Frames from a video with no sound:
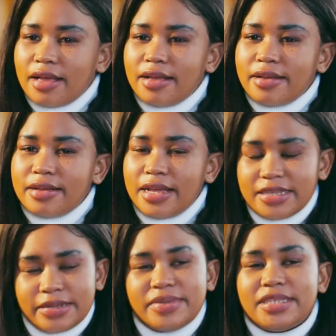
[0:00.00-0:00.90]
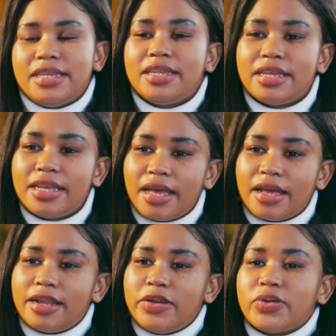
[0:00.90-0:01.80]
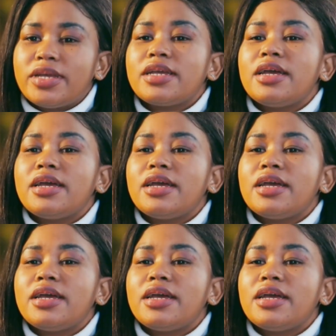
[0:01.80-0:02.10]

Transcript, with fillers: Uh, as I'm standing here looking